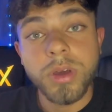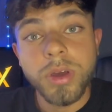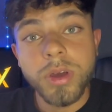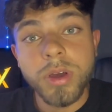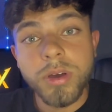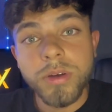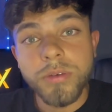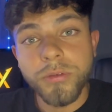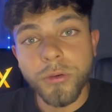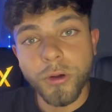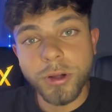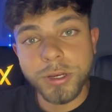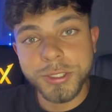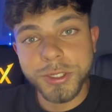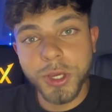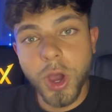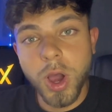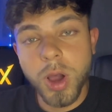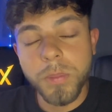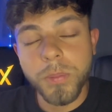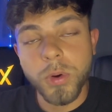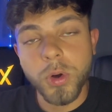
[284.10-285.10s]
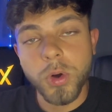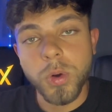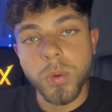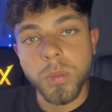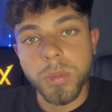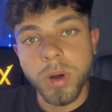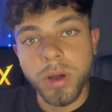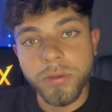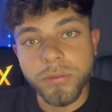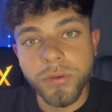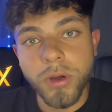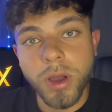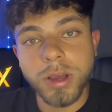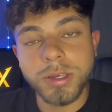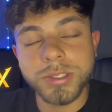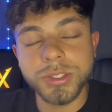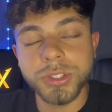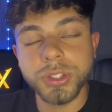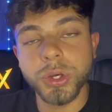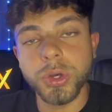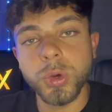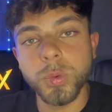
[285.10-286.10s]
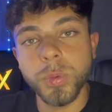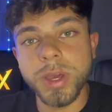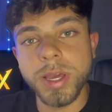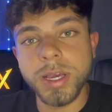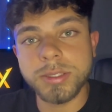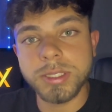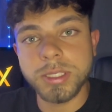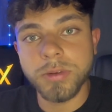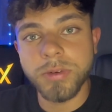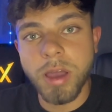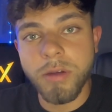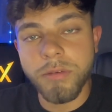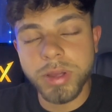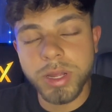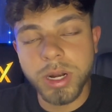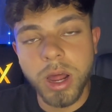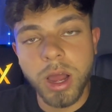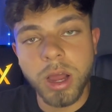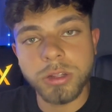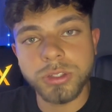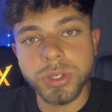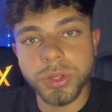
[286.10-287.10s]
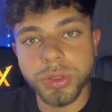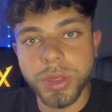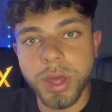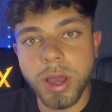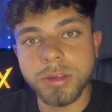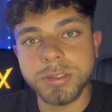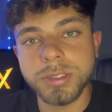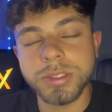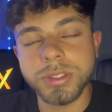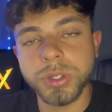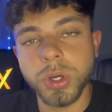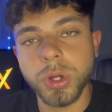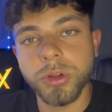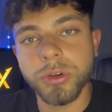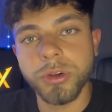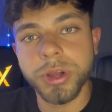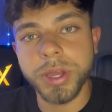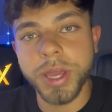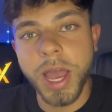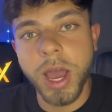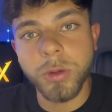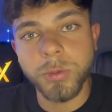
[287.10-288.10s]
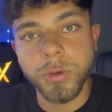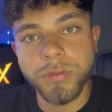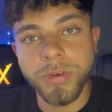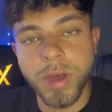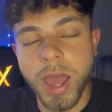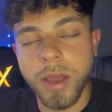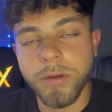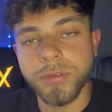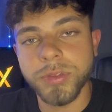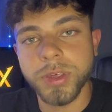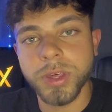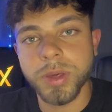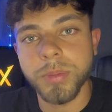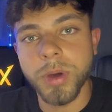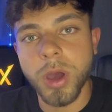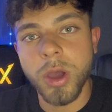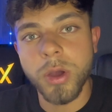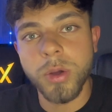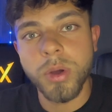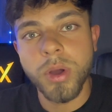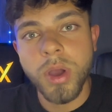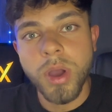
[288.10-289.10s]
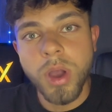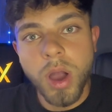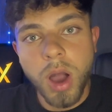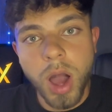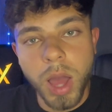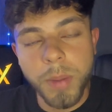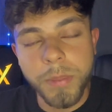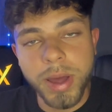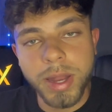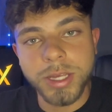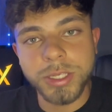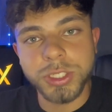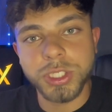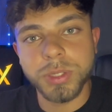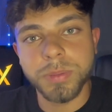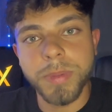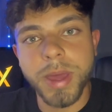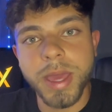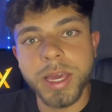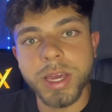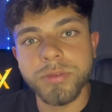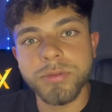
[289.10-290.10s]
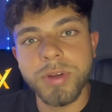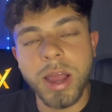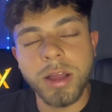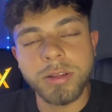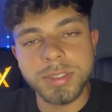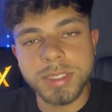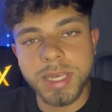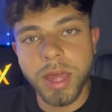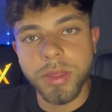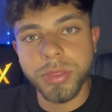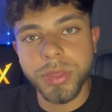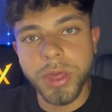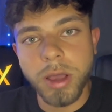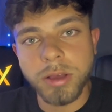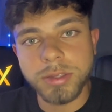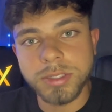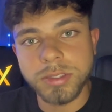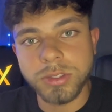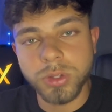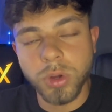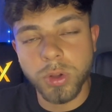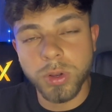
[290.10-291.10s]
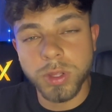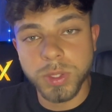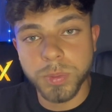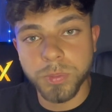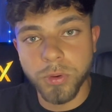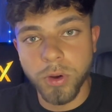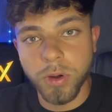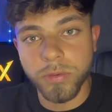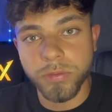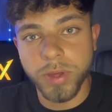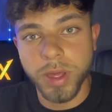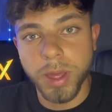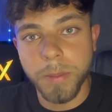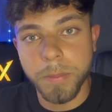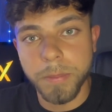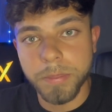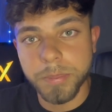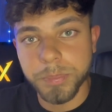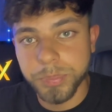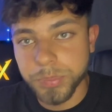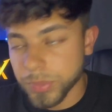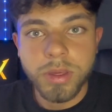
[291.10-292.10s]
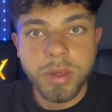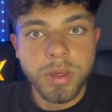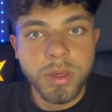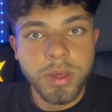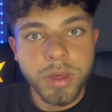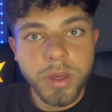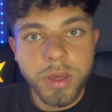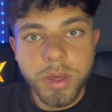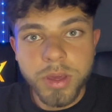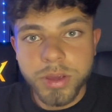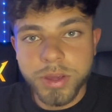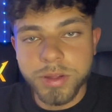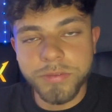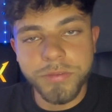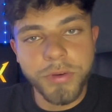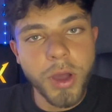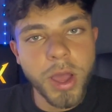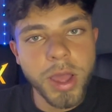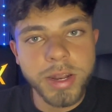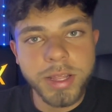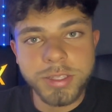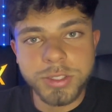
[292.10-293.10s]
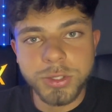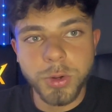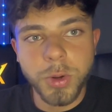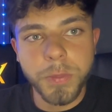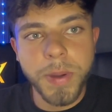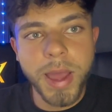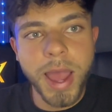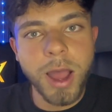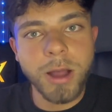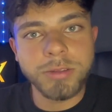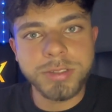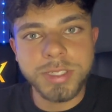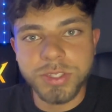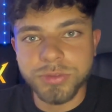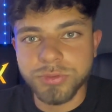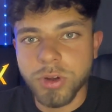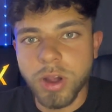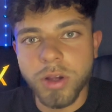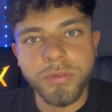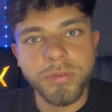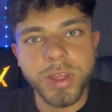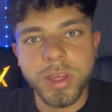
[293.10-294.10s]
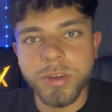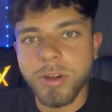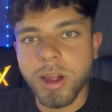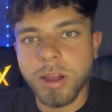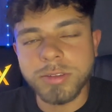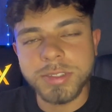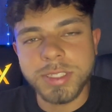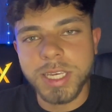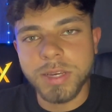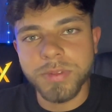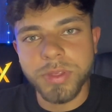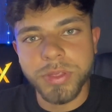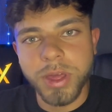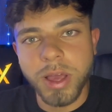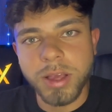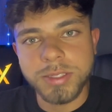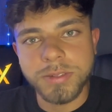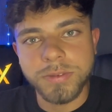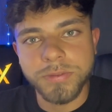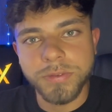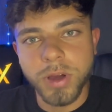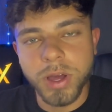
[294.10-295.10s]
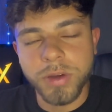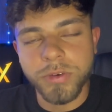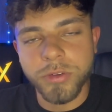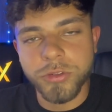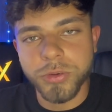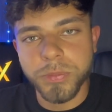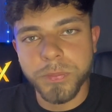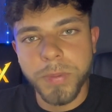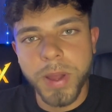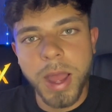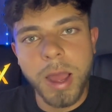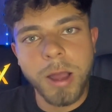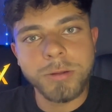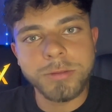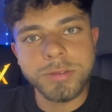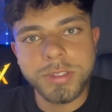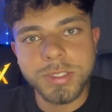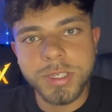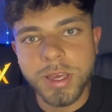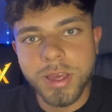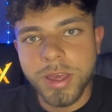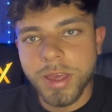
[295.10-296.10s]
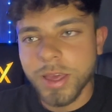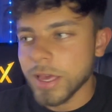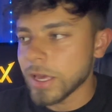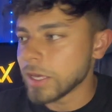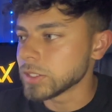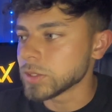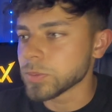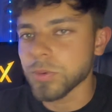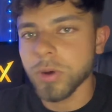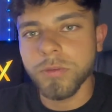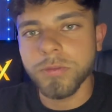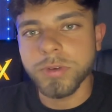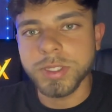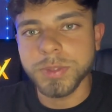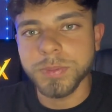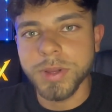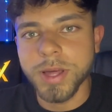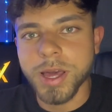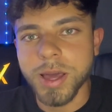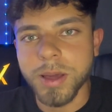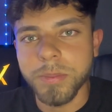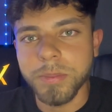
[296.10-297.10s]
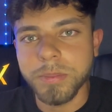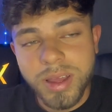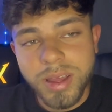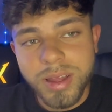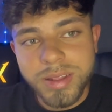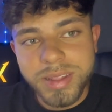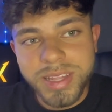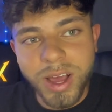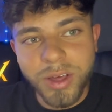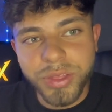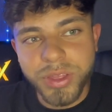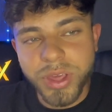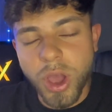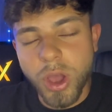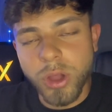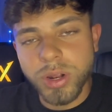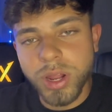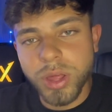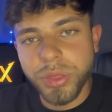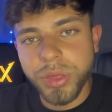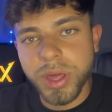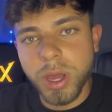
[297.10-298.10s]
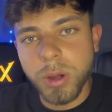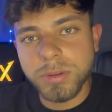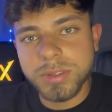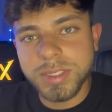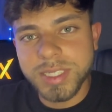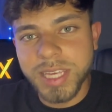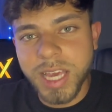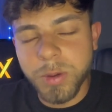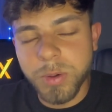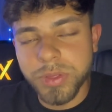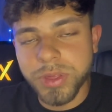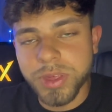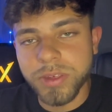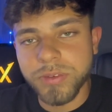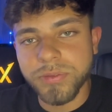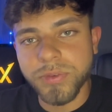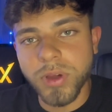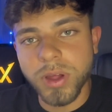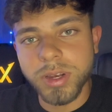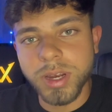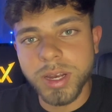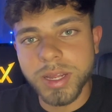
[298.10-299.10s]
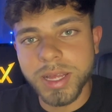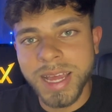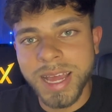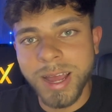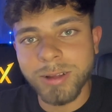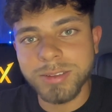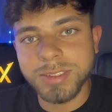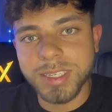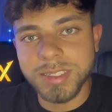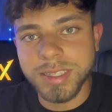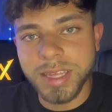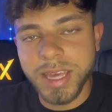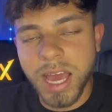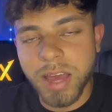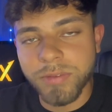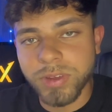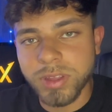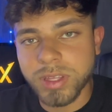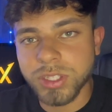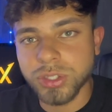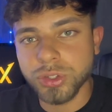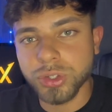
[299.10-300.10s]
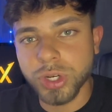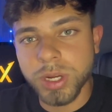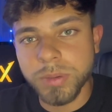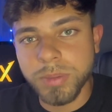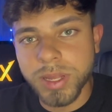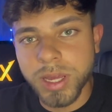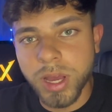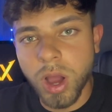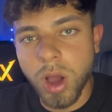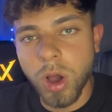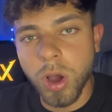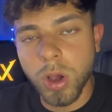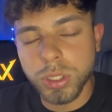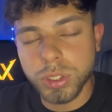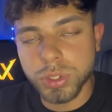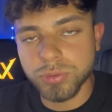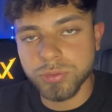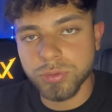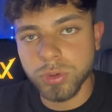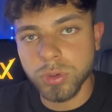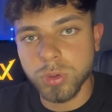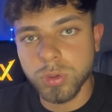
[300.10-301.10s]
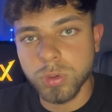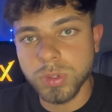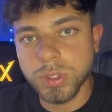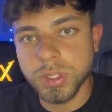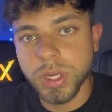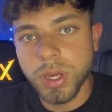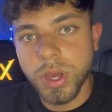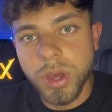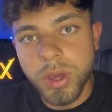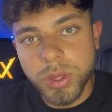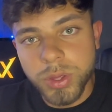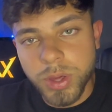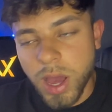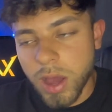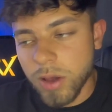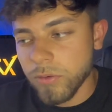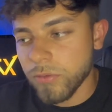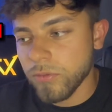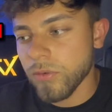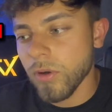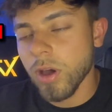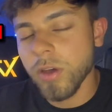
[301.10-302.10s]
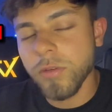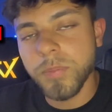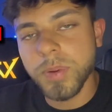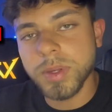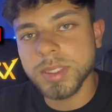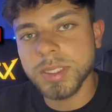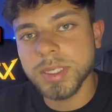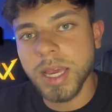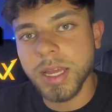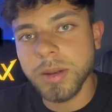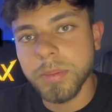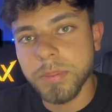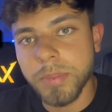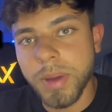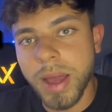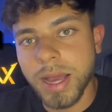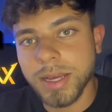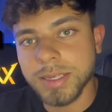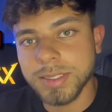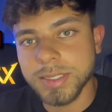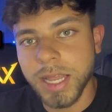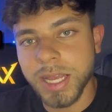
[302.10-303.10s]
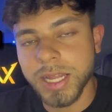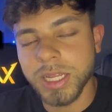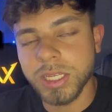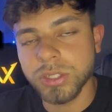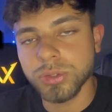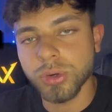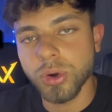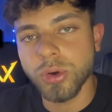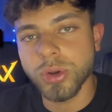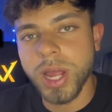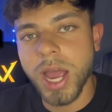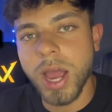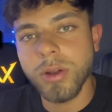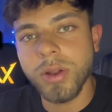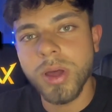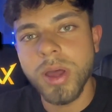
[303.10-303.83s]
For example, my first 2 weeks of having a $100,000 account of FTMO, I managed to make around $10,000 profit. Converted into a pounds is roughly around £7,500. Here's a profit split. Now, the only thing I would say with these funded accounts is they have extremely harsh rules. You have 5% max daily drawdown